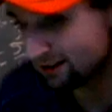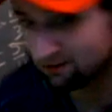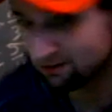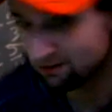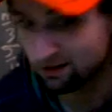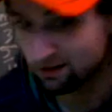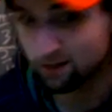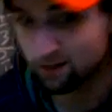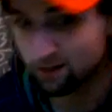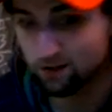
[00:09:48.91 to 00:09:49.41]

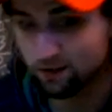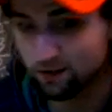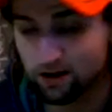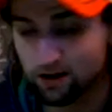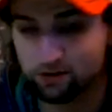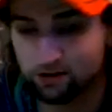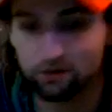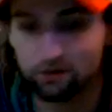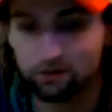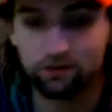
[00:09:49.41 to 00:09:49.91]
look up a
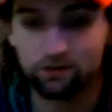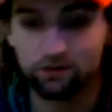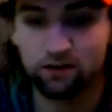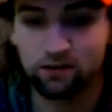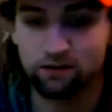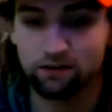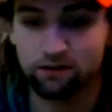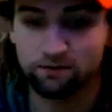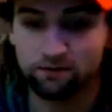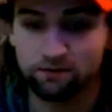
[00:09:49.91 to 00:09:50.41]

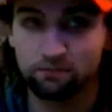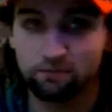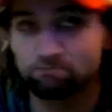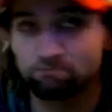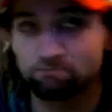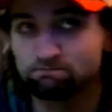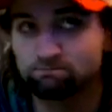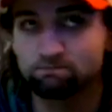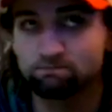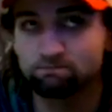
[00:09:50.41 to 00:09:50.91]
derivative
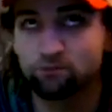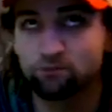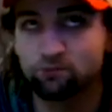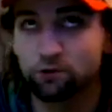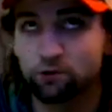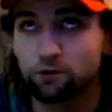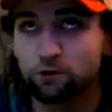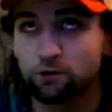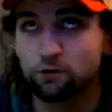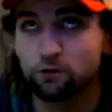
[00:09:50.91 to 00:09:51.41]

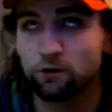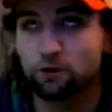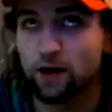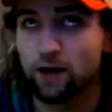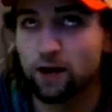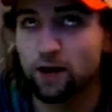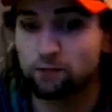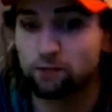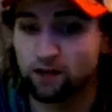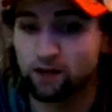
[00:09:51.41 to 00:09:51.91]
or
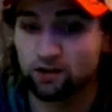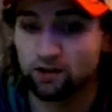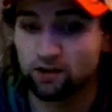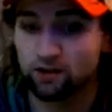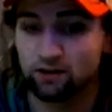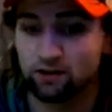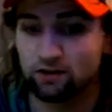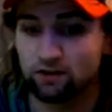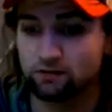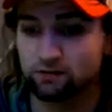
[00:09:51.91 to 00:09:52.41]
application
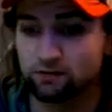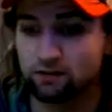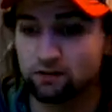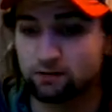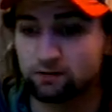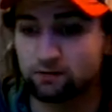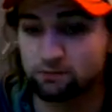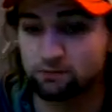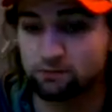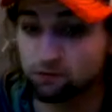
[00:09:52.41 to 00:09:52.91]
of
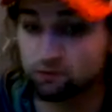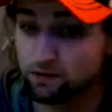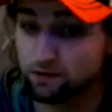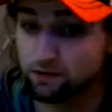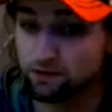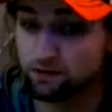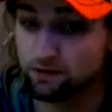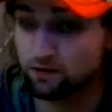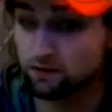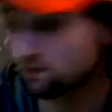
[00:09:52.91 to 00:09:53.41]

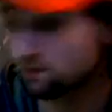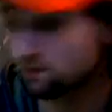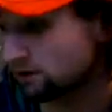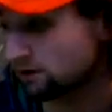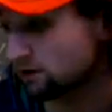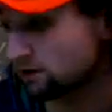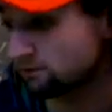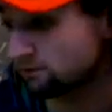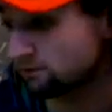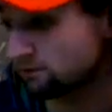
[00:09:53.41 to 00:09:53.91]
derivatives
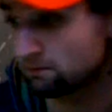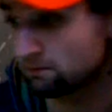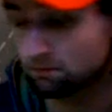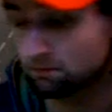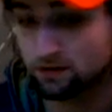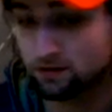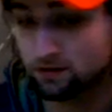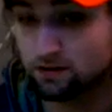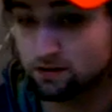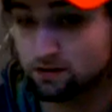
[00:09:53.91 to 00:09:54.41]
for
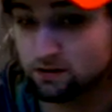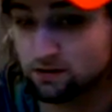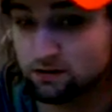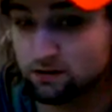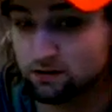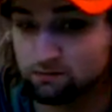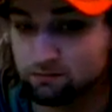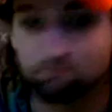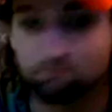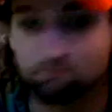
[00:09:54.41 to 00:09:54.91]
businesses.